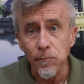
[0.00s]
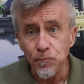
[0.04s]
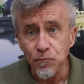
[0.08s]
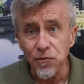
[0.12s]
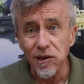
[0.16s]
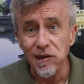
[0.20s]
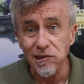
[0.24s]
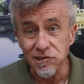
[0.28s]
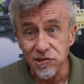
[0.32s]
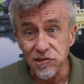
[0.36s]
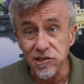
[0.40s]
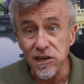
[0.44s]

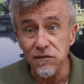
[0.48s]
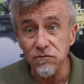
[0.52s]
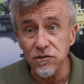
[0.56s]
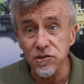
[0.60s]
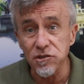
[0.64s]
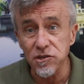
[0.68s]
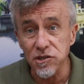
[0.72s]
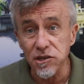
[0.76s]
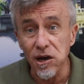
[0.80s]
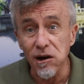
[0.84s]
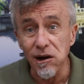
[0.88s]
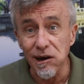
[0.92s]
Yeah, 7
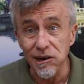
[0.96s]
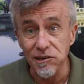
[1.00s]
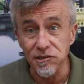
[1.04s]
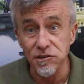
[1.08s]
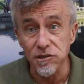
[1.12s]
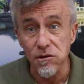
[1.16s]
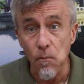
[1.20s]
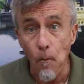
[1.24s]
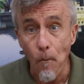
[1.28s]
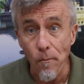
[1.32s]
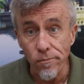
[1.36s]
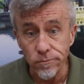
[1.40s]
sides.
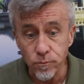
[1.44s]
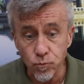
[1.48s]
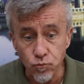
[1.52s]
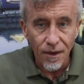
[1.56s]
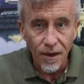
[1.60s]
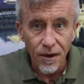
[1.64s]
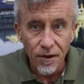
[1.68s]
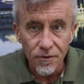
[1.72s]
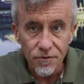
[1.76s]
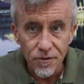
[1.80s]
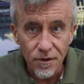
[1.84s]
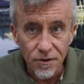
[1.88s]

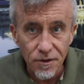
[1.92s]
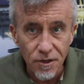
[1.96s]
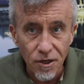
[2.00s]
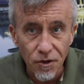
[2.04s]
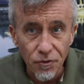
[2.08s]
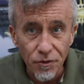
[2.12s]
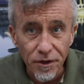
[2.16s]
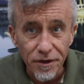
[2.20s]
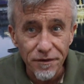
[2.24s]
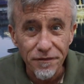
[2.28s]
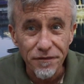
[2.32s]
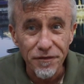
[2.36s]
So the
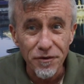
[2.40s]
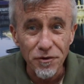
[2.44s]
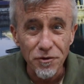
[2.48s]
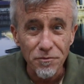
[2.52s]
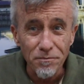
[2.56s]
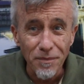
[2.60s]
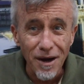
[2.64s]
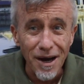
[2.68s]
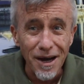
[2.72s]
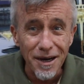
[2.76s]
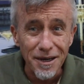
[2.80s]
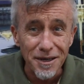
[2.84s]
Korean food
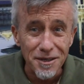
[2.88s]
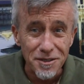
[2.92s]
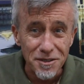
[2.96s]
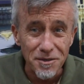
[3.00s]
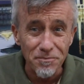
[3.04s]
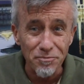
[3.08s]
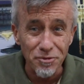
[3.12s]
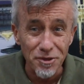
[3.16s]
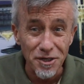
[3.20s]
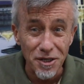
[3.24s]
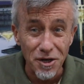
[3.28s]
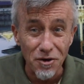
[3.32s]
market, it's a
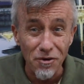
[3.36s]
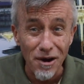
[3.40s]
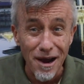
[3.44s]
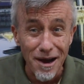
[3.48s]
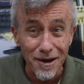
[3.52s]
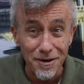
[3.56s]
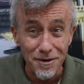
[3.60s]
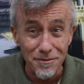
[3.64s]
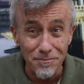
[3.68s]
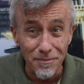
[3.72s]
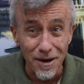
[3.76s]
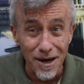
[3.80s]
pretty
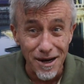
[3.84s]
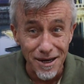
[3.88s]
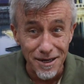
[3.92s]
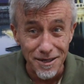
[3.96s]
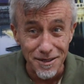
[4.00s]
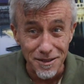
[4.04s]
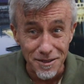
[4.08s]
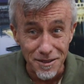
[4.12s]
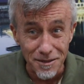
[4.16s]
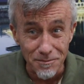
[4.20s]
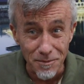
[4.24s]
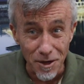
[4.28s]
crowded
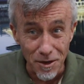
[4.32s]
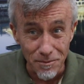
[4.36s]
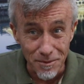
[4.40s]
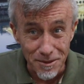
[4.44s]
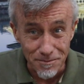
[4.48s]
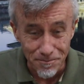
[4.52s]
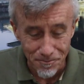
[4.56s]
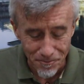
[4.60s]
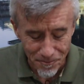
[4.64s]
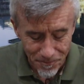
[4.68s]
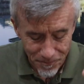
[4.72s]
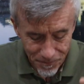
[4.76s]
market at the
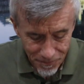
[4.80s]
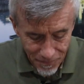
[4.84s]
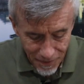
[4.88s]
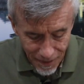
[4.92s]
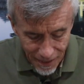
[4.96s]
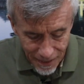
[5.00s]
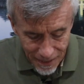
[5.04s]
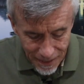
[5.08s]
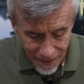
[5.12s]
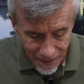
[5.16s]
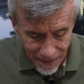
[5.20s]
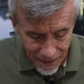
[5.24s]
moment.
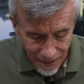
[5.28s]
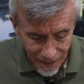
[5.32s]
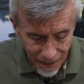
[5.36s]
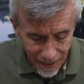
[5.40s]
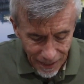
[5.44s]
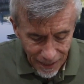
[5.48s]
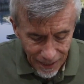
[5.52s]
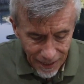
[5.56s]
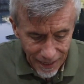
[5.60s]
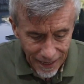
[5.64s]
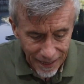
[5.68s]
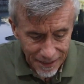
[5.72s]

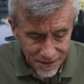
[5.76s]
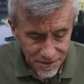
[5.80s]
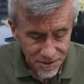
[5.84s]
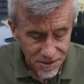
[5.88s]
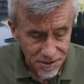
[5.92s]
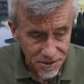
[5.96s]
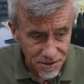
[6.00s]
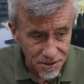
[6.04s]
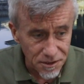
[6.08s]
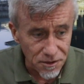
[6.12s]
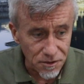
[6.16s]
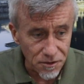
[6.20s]
And
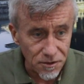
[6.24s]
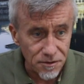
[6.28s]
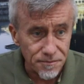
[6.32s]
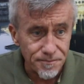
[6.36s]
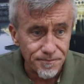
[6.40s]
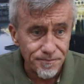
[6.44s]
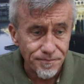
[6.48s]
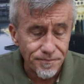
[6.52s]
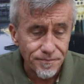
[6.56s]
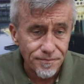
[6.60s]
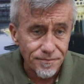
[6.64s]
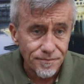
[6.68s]
still,
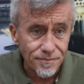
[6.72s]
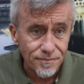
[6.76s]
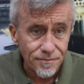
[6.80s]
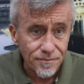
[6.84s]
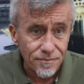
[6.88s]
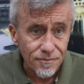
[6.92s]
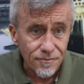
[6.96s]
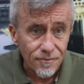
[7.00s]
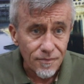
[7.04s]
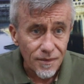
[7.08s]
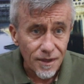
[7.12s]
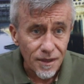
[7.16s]

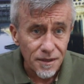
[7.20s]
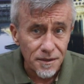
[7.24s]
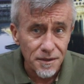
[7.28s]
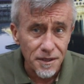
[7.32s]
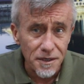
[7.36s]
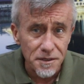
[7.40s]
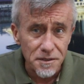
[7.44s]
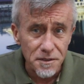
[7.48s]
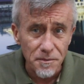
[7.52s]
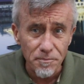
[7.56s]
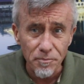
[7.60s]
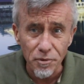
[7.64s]

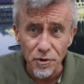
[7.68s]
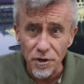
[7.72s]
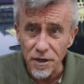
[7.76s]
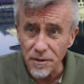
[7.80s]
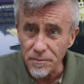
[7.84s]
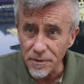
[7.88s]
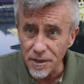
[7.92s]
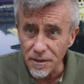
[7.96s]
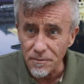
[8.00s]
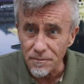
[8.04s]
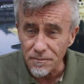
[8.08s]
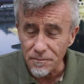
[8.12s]
there's a
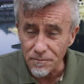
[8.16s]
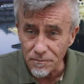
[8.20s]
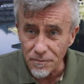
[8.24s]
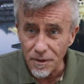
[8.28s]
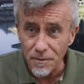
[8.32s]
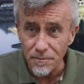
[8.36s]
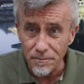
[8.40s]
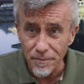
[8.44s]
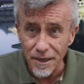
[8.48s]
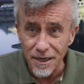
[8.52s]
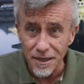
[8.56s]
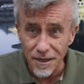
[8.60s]
premium.
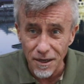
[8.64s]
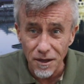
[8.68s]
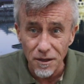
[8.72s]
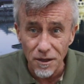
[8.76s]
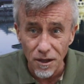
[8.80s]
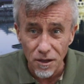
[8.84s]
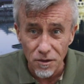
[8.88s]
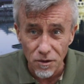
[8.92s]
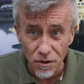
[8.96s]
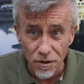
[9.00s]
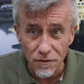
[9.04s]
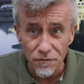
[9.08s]

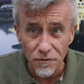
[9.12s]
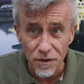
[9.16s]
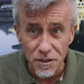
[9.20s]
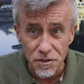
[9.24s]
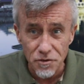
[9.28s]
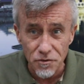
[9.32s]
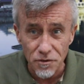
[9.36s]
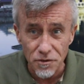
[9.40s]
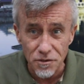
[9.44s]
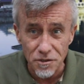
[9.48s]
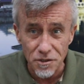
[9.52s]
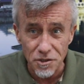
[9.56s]
A lot of
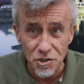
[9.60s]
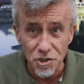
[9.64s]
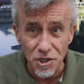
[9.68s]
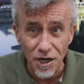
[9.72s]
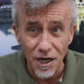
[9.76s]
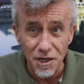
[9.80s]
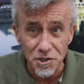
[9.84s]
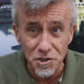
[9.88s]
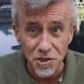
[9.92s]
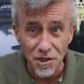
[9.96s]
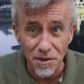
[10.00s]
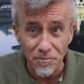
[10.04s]
restaurants are
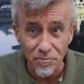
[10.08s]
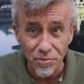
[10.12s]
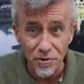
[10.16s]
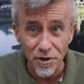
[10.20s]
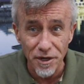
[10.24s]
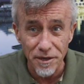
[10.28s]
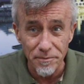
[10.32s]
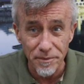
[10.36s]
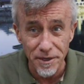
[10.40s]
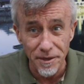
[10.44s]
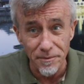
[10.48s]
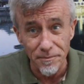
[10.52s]
charging a
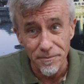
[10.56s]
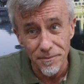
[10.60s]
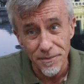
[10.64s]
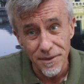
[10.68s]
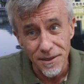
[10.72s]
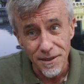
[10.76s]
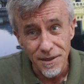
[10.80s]
premium